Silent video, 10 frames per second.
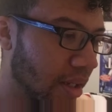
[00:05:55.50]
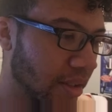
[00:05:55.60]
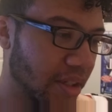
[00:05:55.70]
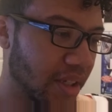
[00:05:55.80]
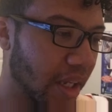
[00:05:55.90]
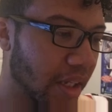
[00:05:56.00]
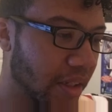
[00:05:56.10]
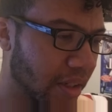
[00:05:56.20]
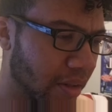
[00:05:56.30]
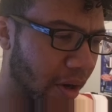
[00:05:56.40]
You're saying he
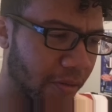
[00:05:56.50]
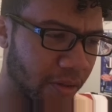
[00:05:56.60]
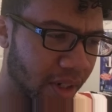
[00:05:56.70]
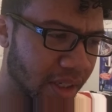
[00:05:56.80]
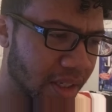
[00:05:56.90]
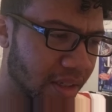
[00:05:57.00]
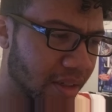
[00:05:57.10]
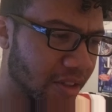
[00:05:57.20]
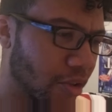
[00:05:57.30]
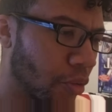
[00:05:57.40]
did it all for us?
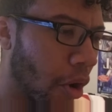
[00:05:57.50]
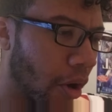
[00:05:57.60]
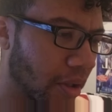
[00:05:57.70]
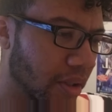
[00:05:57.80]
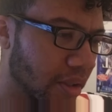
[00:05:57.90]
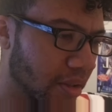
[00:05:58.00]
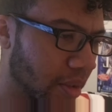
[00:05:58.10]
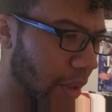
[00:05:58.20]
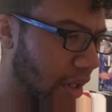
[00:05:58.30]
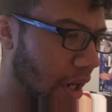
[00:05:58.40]
You're wrong.
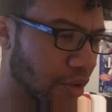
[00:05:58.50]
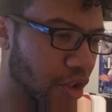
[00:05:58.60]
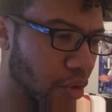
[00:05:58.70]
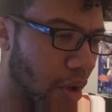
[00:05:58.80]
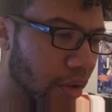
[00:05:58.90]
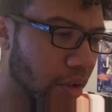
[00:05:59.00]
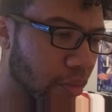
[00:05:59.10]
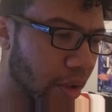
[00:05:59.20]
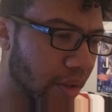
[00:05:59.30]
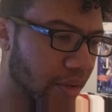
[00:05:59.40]
No matter how strong you
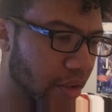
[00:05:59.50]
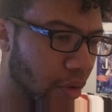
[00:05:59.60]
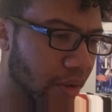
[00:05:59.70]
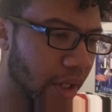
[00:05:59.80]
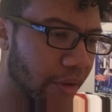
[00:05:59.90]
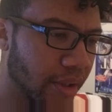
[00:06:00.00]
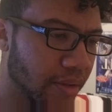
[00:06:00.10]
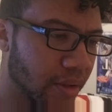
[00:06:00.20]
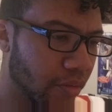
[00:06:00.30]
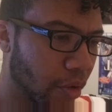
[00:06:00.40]
were, the old
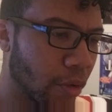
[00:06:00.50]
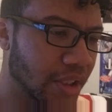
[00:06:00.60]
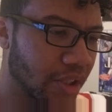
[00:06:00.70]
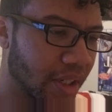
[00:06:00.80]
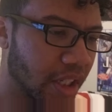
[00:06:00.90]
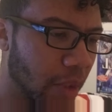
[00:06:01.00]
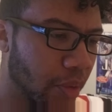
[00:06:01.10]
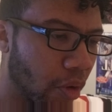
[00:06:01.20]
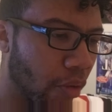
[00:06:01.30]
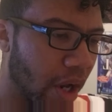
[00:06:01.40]
Eren would always try to keep
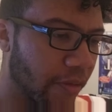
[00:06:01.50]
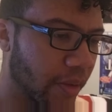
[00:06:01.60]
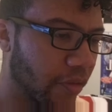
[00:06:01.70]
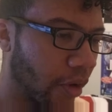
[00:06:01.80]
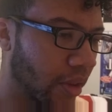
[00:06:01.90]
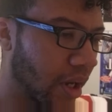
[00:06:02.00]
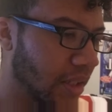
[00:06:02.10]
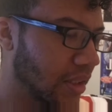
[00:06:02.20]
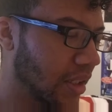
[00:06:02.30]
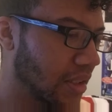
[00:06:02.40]
you away from the front
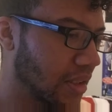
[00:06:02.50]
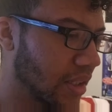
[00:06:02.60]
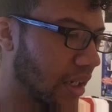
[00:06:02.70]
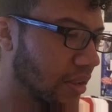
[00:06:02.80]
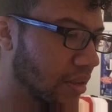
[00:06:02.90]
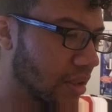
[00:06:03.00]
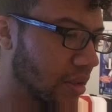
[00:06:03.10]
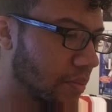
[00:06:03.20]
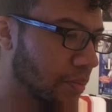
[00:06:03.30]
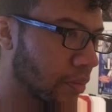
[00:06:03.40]
lines against the Titans.